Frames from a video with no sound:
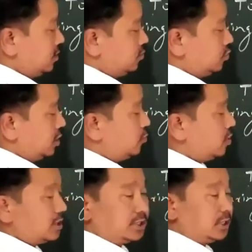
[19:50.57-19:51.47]
full of
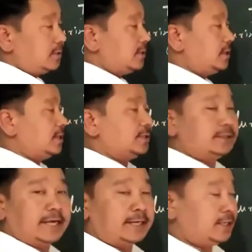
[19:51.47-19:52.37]
water.
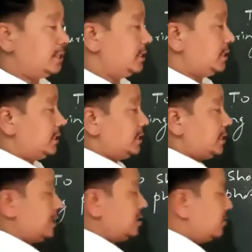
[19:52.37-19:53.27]
Then
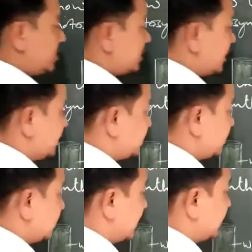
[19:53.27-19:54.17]
invert it
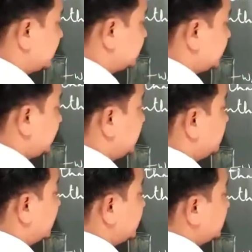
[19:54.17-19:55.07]
like this.
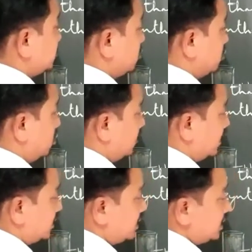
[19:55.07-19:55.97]
Invert it
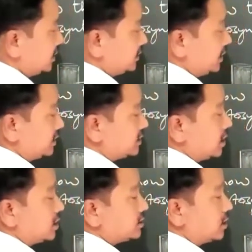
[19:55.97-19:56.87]
over this
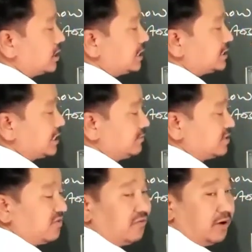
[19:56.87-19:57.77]
short-stemmed
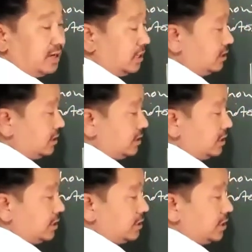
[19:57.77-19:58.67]
funnel.
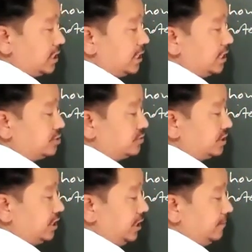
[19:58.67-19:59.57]
Okay, as you
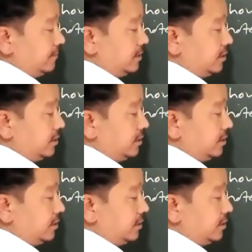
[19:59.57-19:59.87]
see here,